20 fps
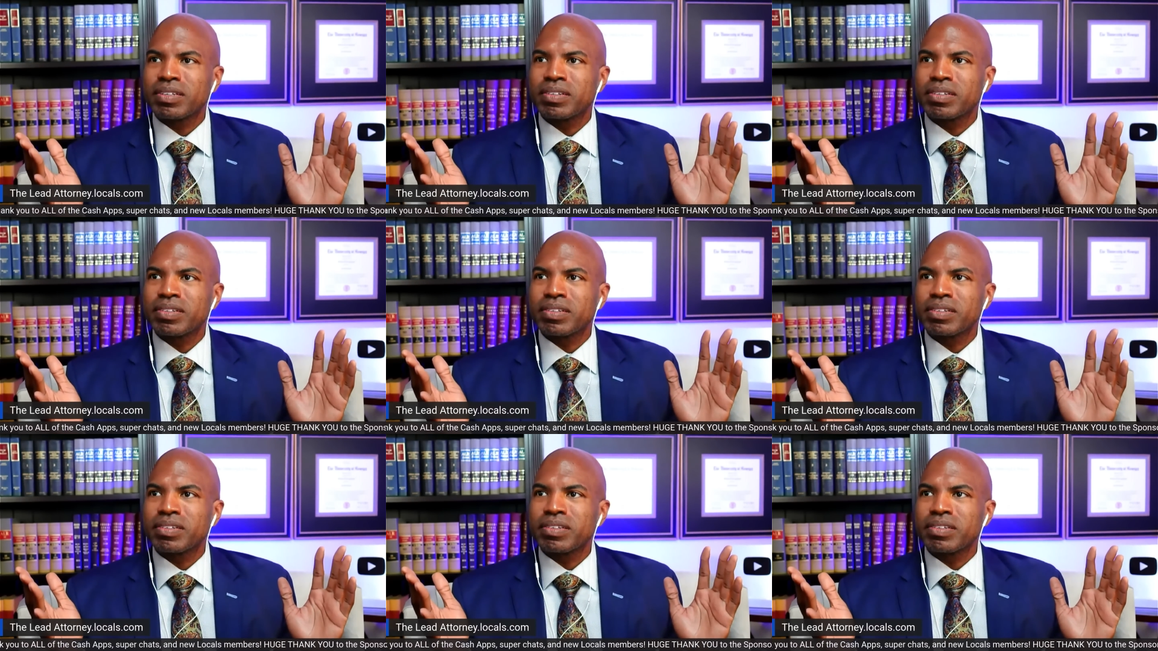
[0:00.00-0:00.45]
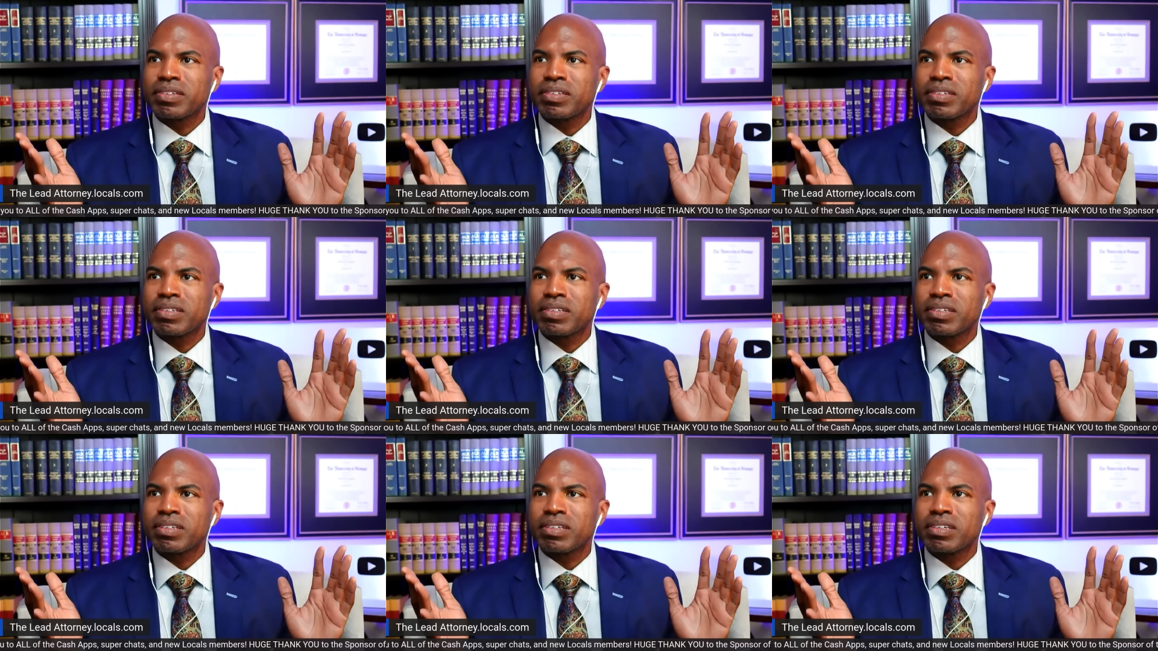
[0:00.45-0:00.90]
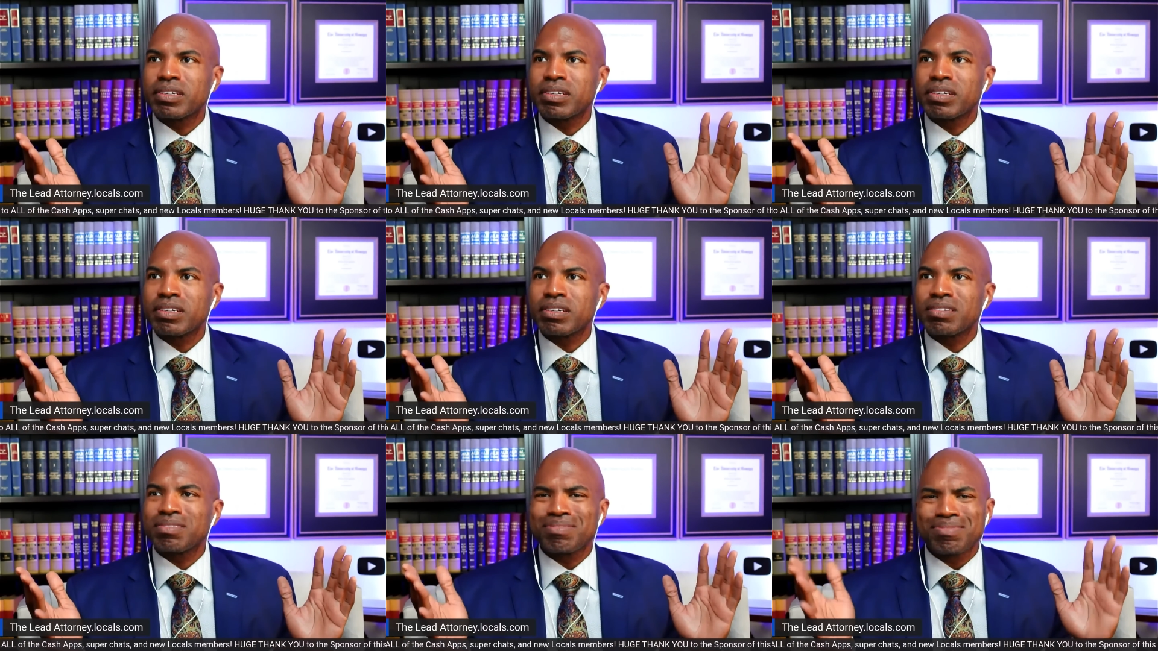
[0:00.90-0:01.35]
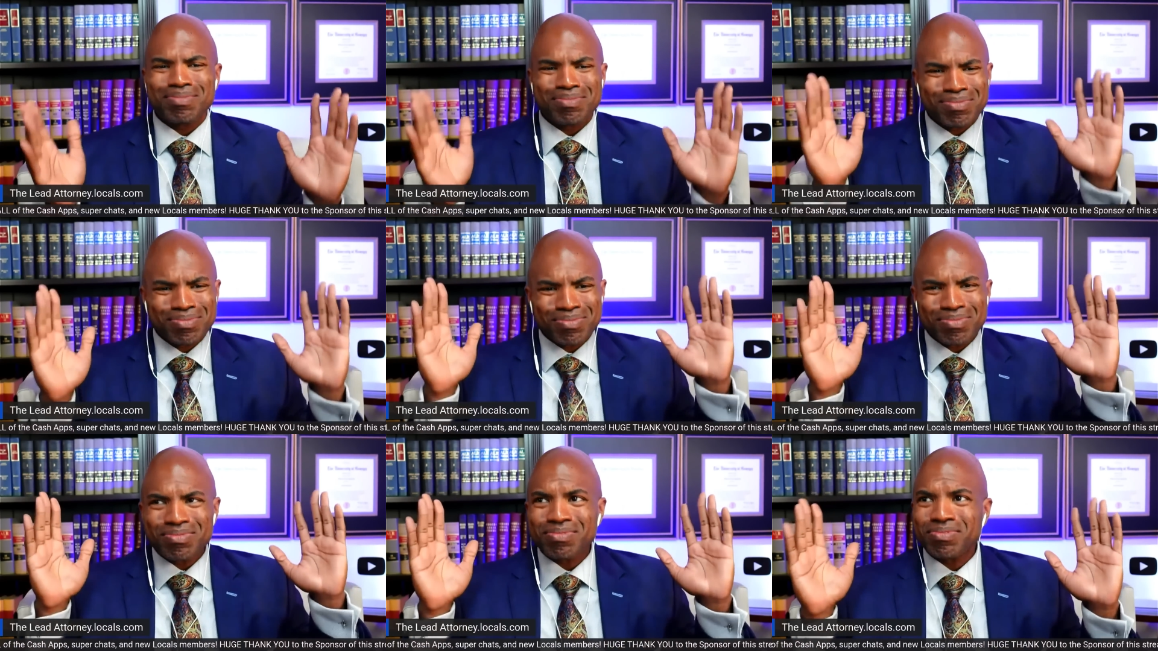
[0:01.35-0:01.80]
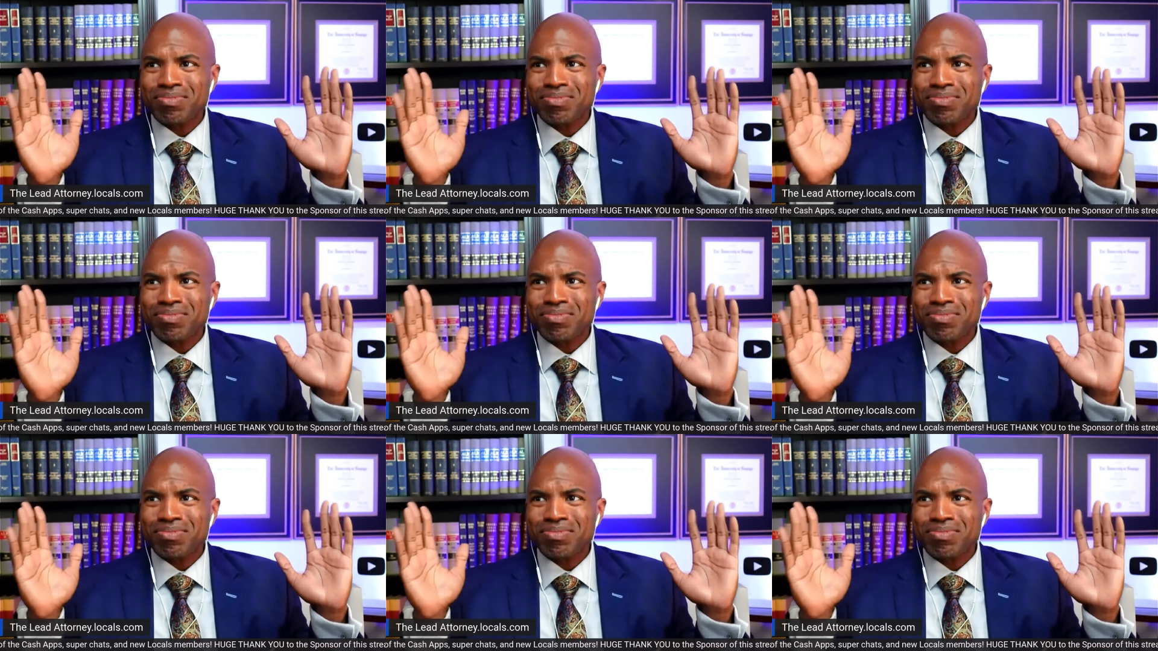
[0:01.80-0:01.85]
Nothing is said.